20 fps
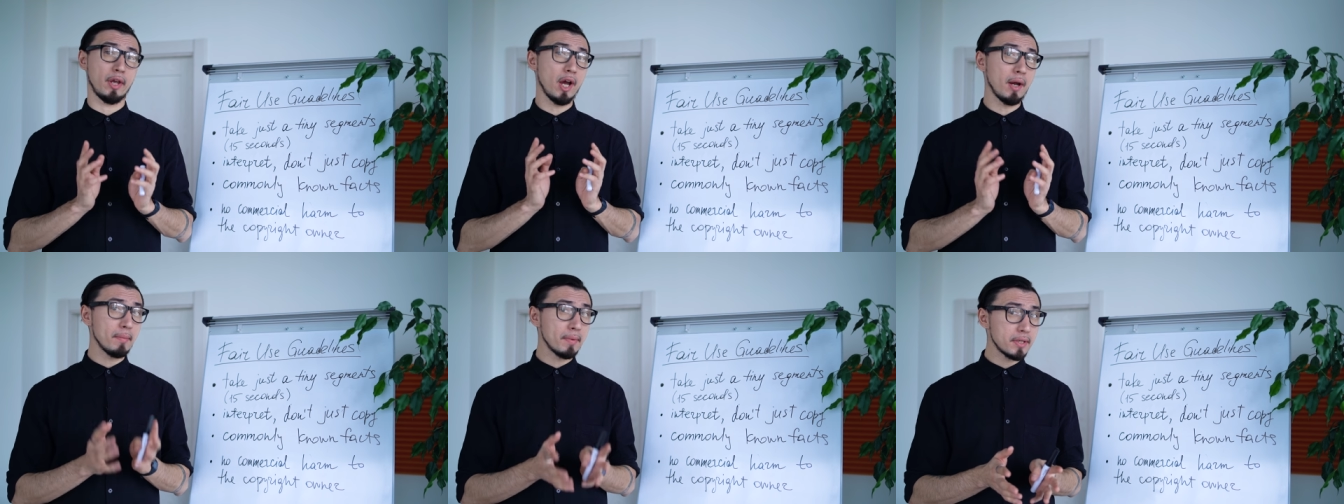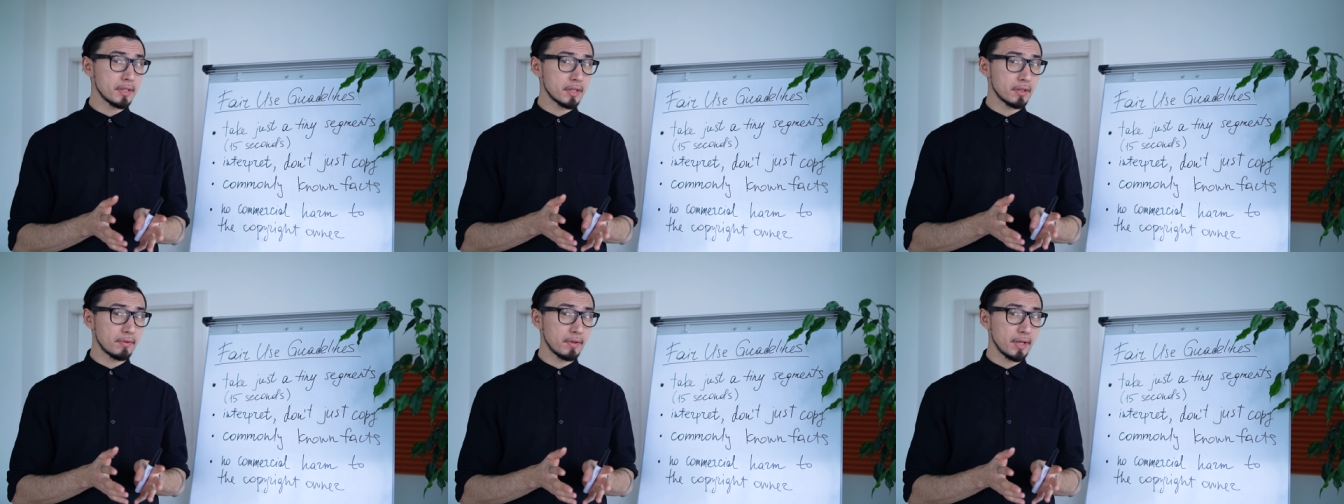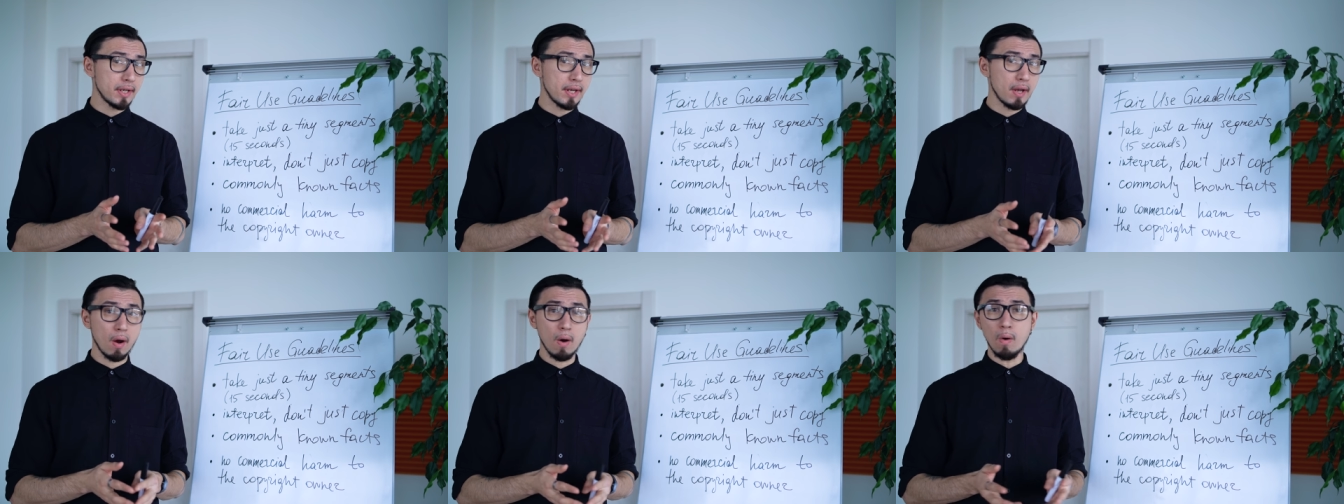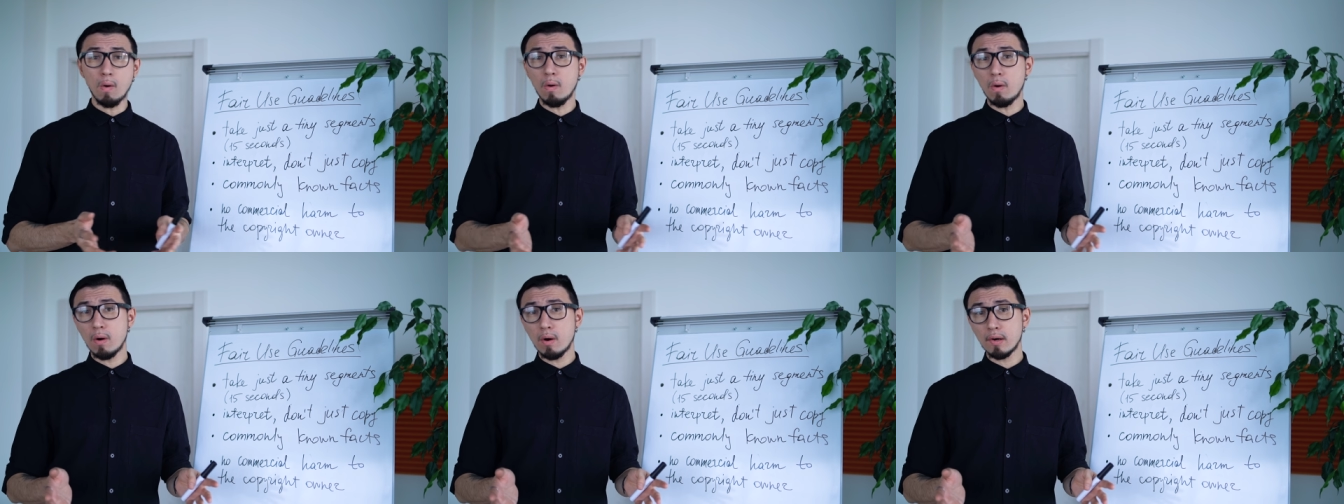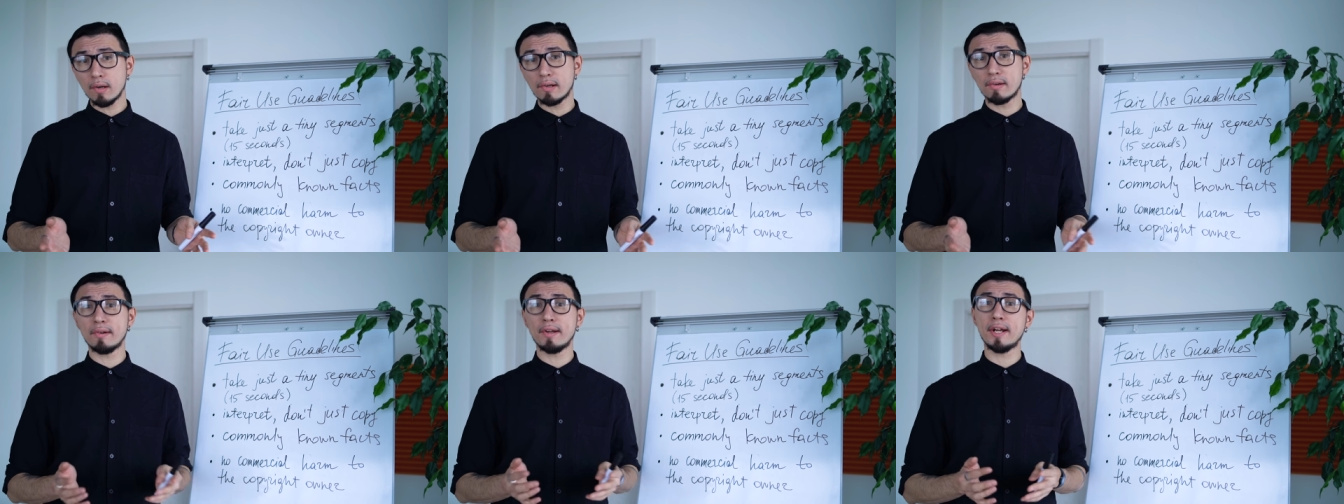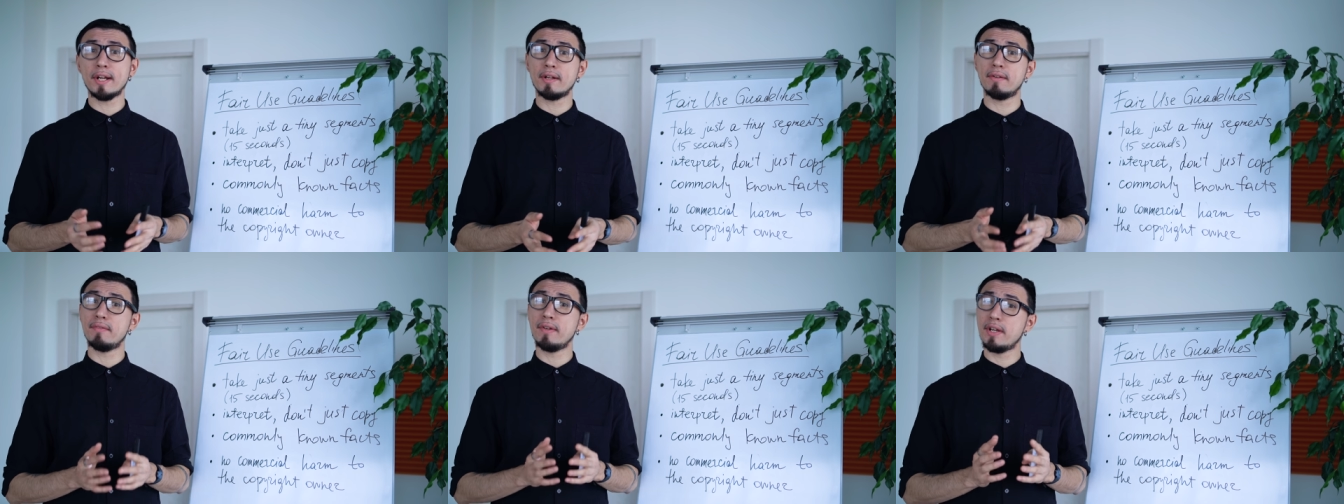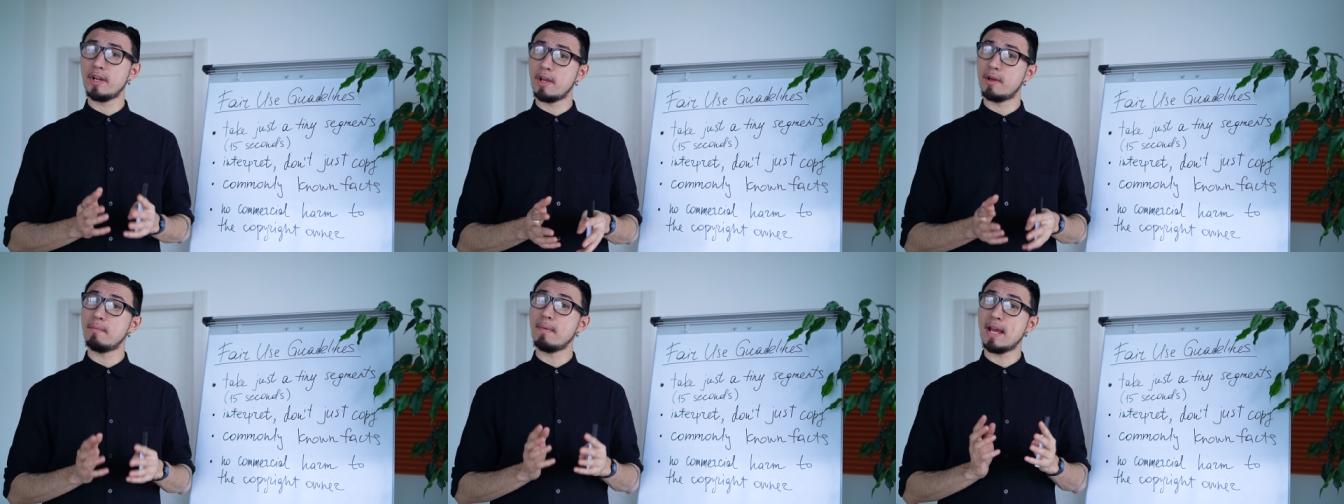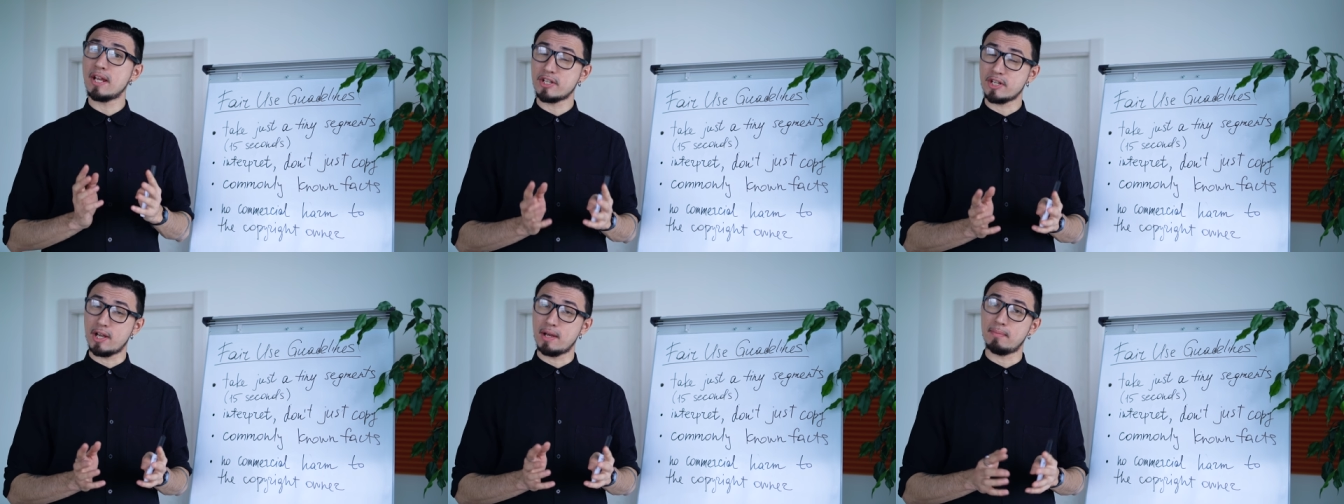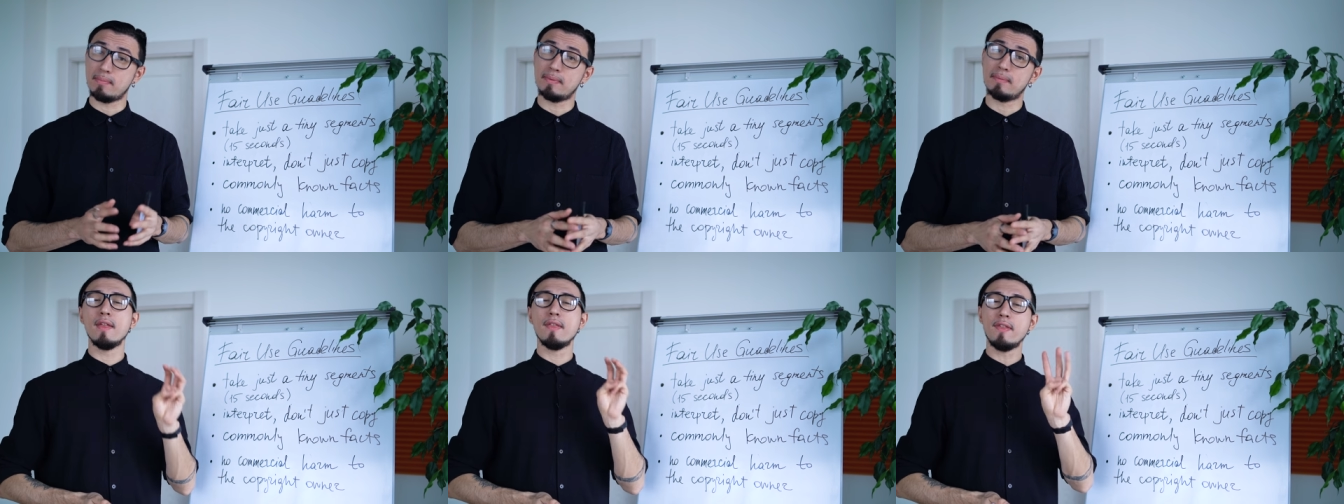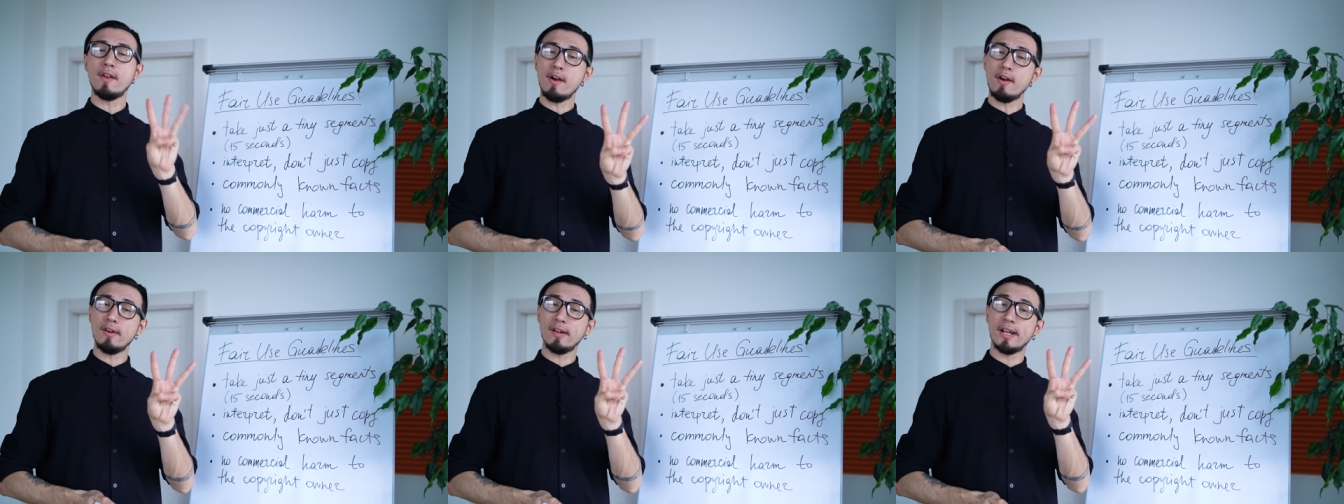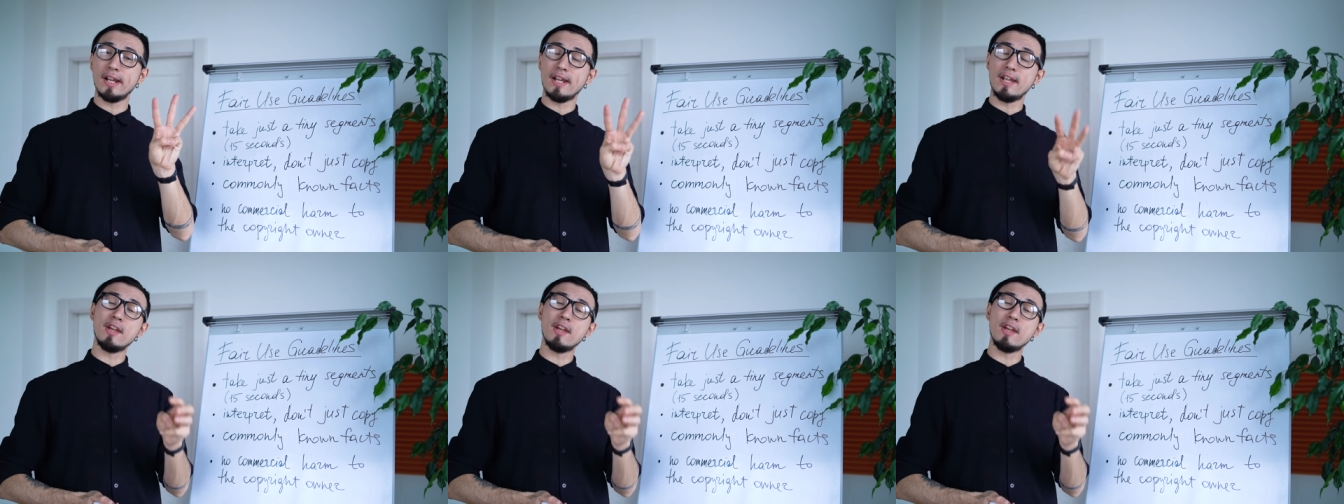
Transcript: commentary or create a video mashup. Thirdly,